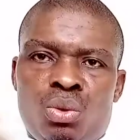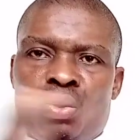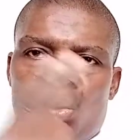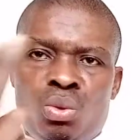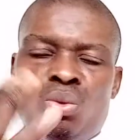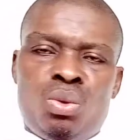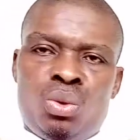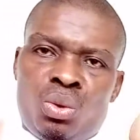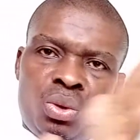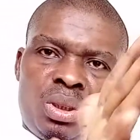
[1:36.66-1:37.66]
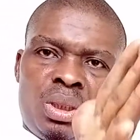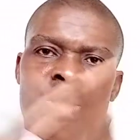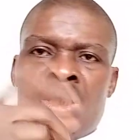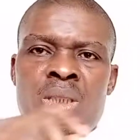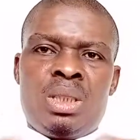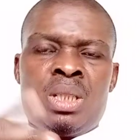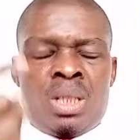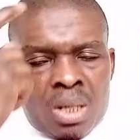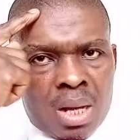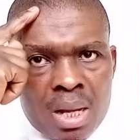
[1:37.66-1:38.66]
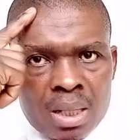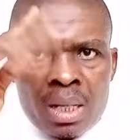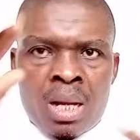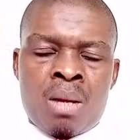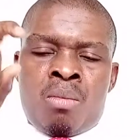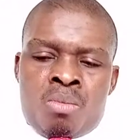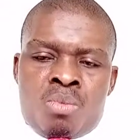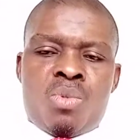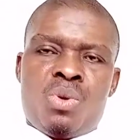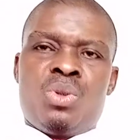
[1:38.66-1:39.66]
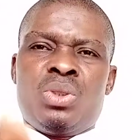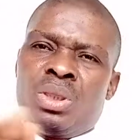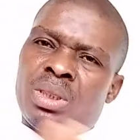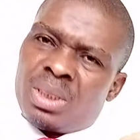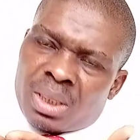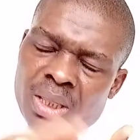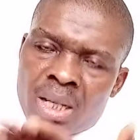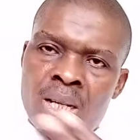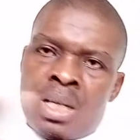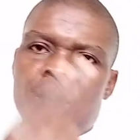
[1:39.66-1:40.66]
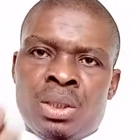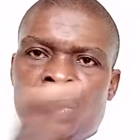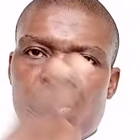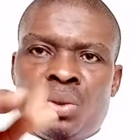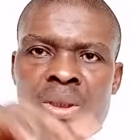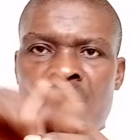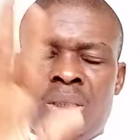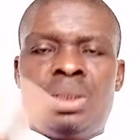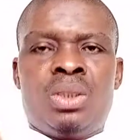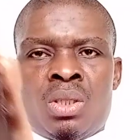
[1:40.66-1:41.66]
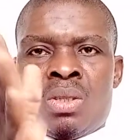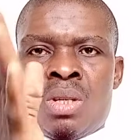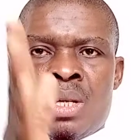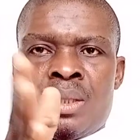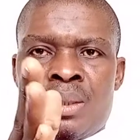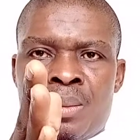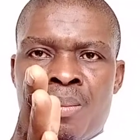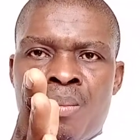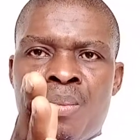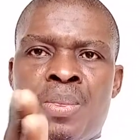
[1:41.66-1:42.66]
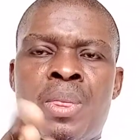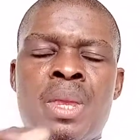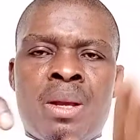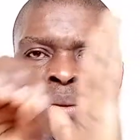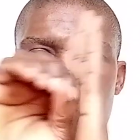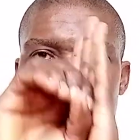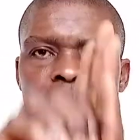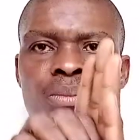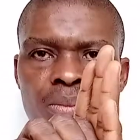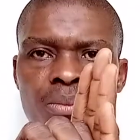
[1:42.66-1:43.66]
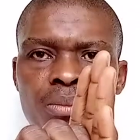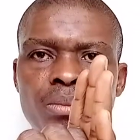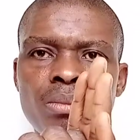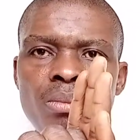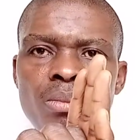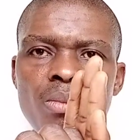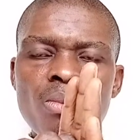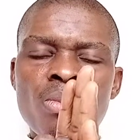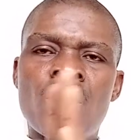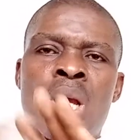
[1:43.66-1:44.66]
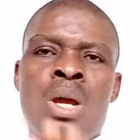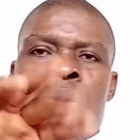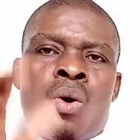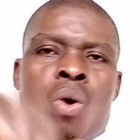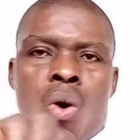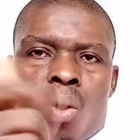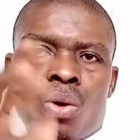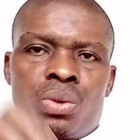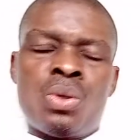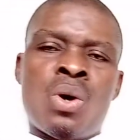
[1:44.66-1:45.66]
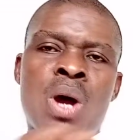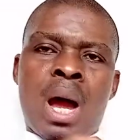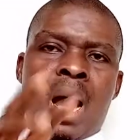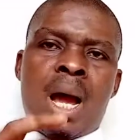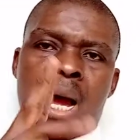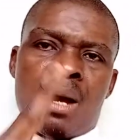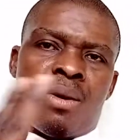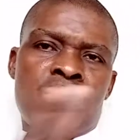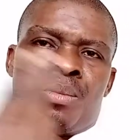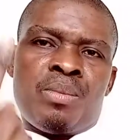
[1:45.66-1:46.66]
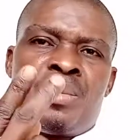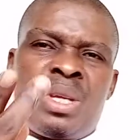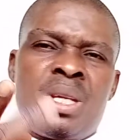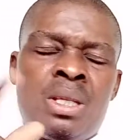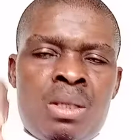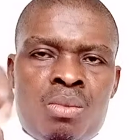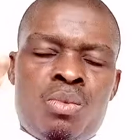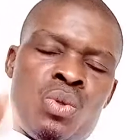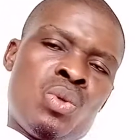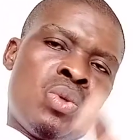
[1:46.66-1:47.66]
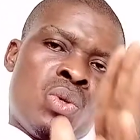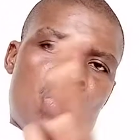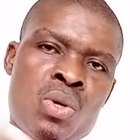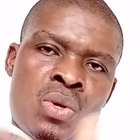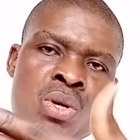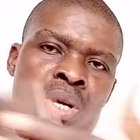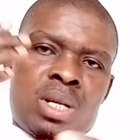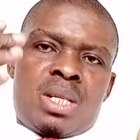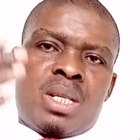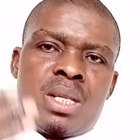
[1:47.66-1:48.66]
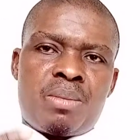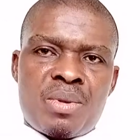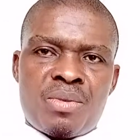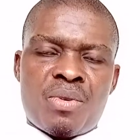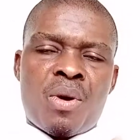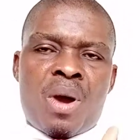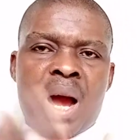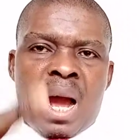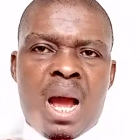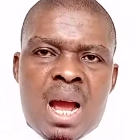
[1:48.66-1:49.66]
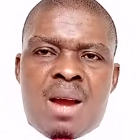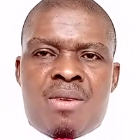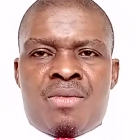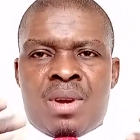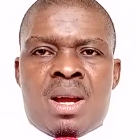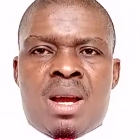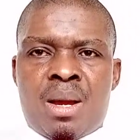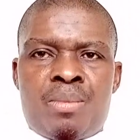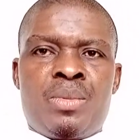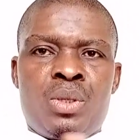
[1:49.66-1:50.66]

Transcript: Ideas should be clearly distributed between sentences and paragraphs. Example: although I have never been to the races before, I was very excited to behold them,